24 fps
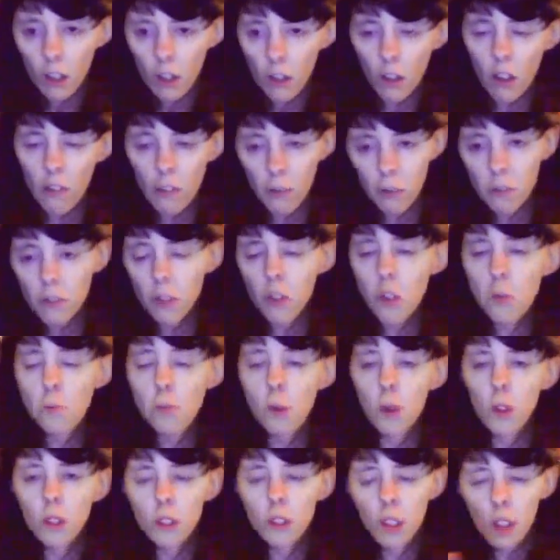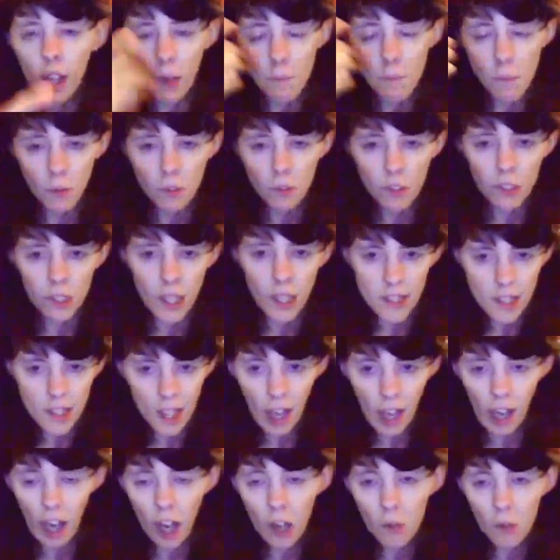Or if I'm too bored and I can't bother to get
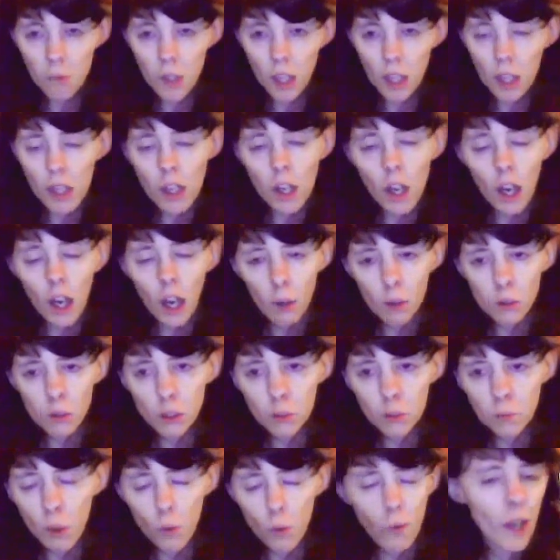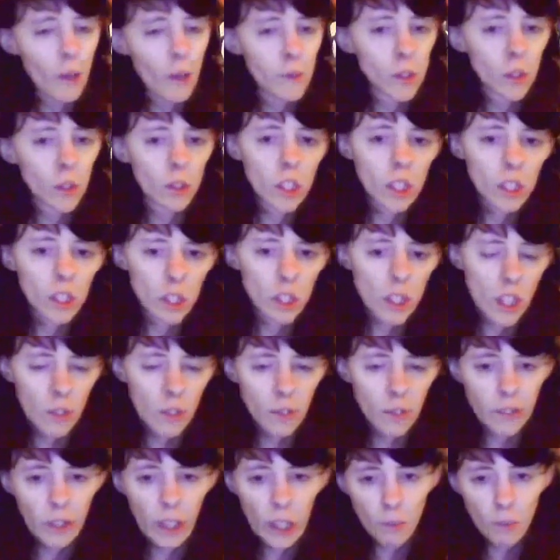up, I will just put whatever's on in the
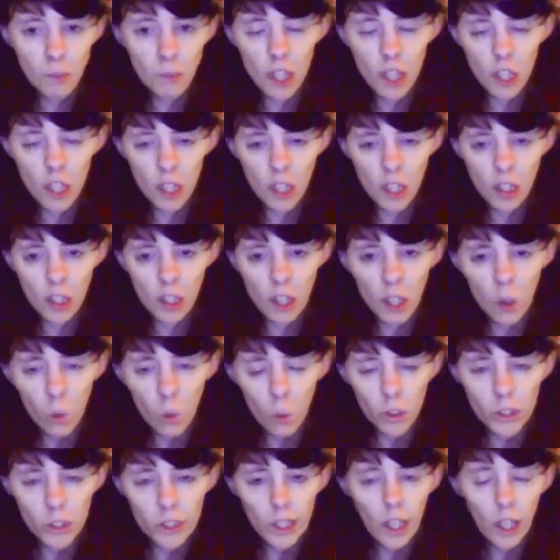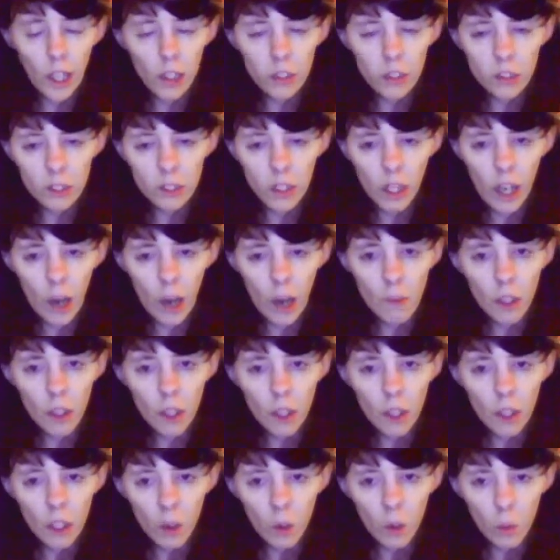DVD machine, which last time
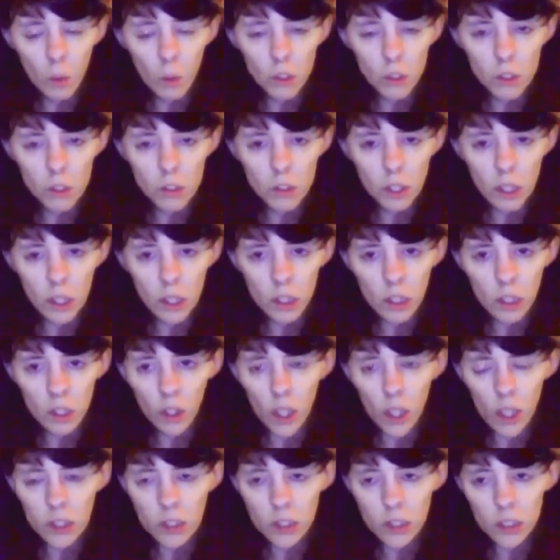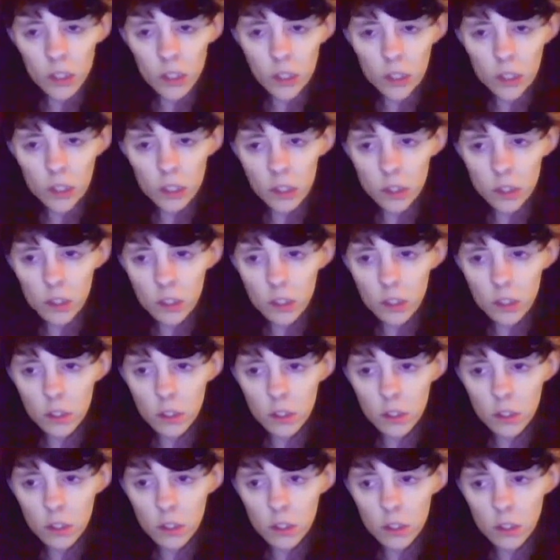was the
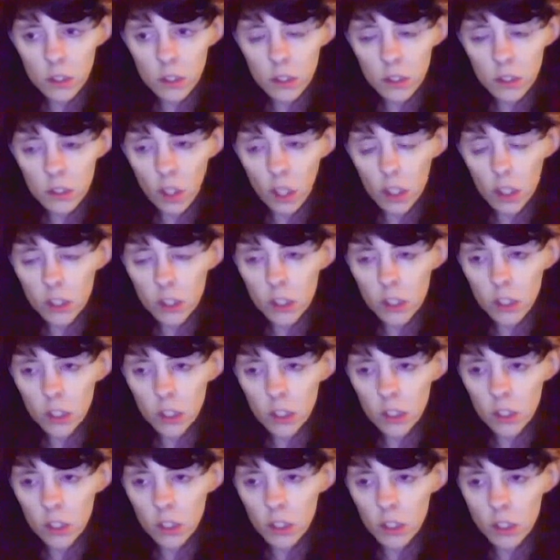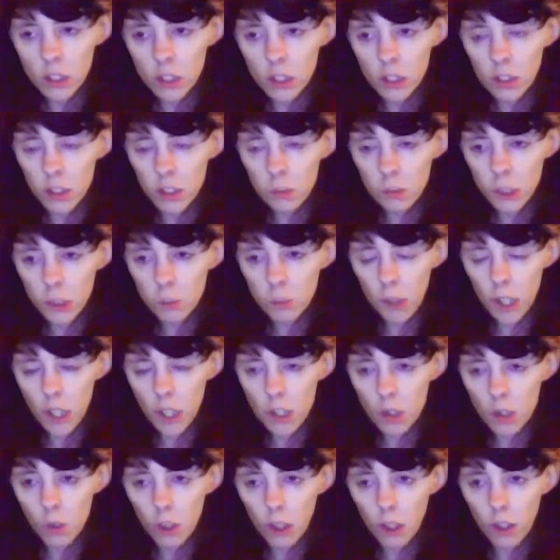1990 Christmas
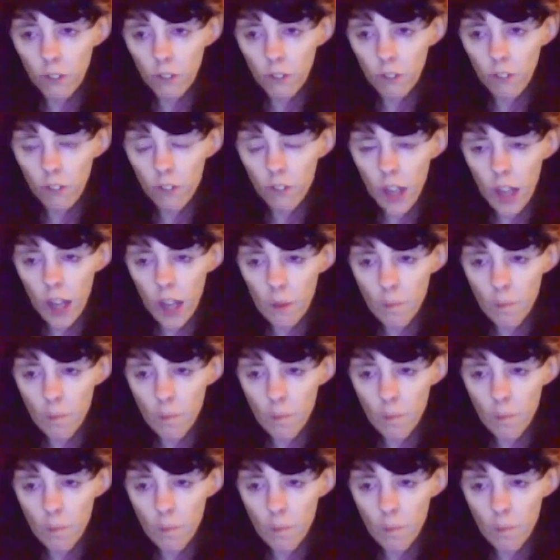special of